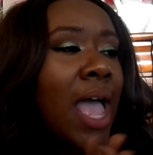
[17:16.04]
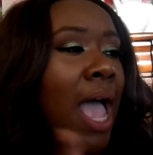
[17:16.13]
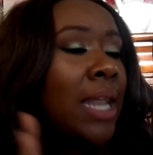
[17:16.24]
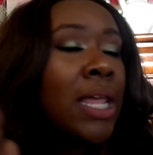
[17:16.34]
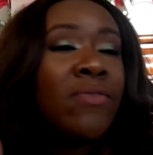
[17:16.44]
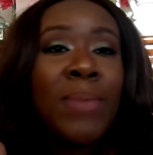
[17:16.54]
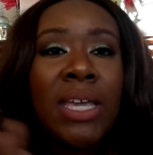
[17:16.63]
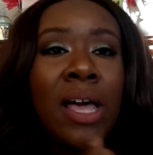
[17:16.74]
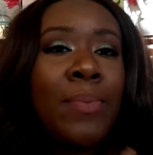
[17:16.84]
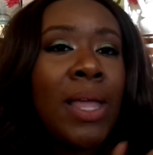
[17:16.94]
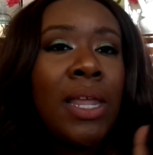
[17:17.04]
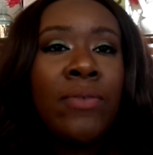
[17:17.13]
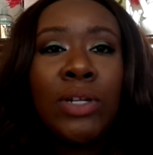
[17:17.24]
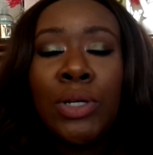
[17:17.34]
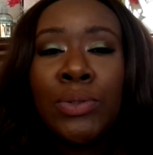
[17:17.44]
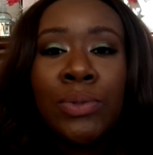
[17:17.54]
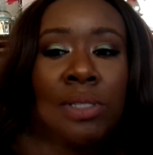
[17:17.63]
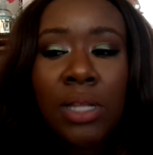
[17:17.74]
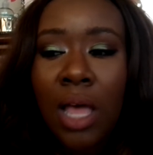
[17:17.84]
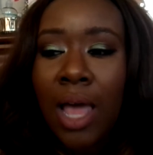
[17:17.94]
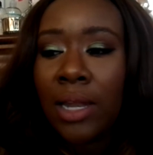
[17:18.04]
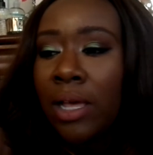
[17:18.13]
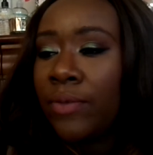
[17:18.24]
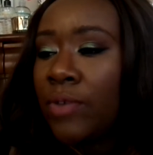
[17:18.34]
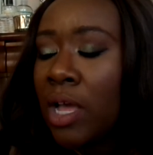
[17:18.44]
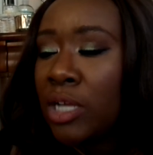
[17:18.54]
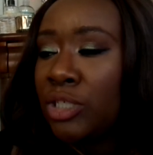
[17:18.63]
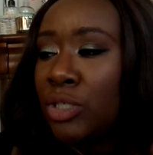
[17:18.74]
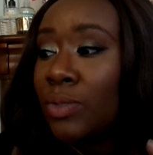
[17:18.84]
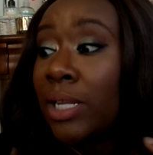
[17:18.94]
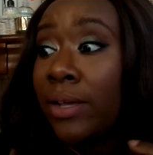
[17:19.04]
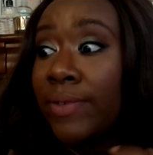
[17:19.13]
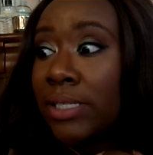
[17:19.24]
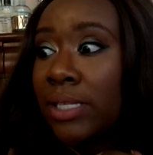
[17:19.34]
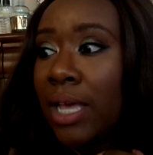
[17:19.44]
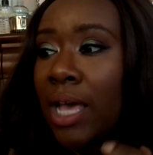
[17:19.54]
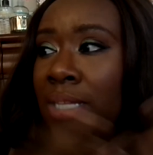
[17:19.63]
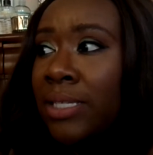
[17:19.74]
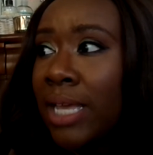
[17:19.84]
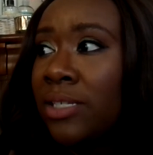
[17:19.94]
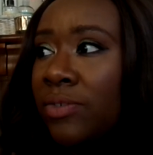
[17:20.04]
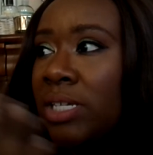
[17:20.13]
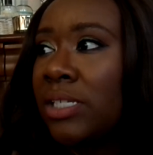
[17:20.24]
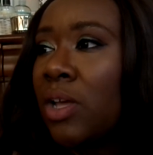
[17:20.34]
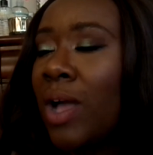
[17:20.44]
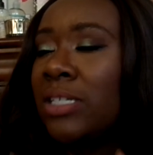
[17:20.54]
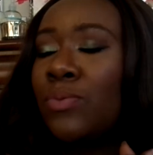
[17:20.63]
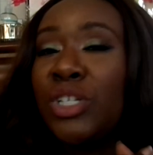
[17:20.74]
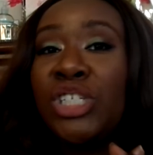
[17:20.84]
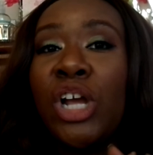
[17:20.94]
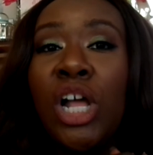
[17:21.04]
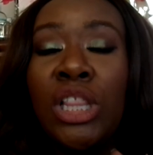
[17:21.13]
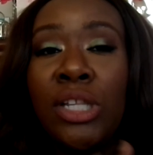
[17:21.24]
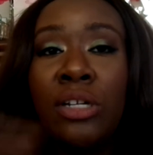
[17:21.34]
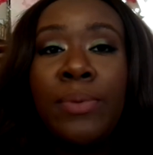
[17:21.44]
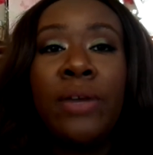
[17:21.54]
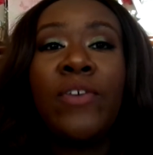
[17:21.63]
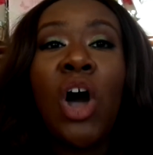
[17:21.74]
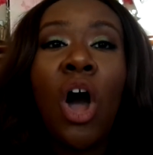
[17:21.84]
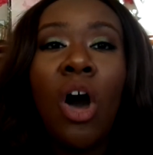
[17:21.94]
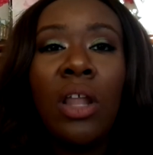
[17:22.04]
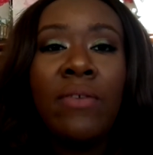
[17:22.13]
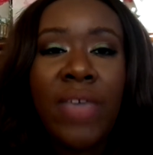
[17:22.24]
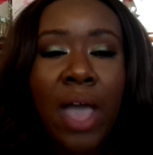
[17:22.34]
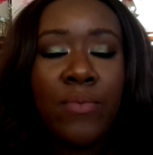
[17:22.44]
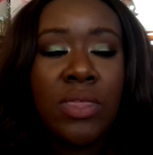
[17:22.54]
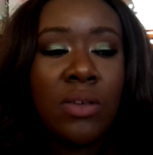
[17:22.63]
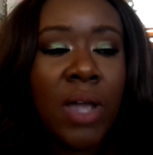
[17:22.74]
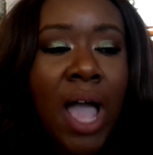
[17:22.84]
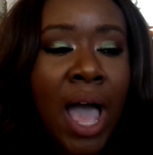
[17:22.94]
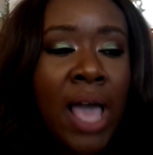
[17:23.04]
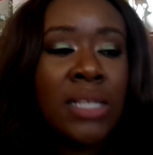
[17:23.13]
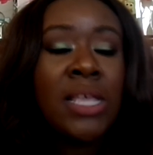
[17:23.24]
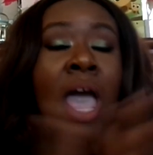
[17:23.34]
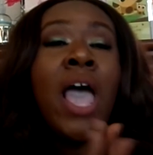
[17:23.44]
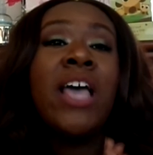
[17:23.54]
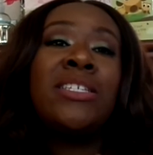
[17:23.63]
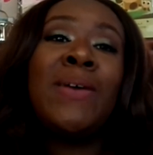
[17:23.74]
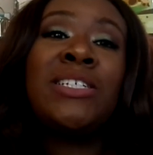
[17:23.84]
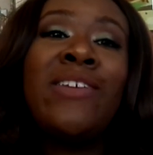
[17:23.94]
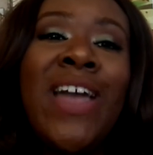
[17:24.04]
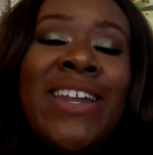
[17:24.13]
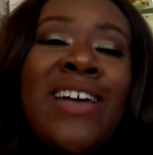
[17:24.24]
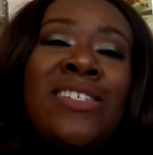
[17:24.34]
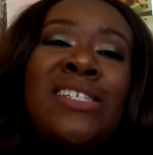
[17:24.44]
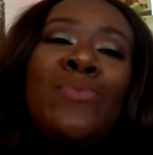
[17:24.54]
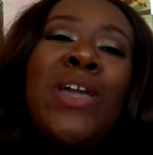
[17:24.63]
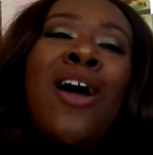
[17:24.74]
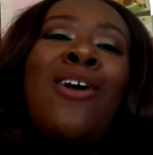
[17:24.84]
I love makeup, I love clothes, I love shoes, I love accessories. So I just want to share a little bit of all of that with you guys, especially right now since we are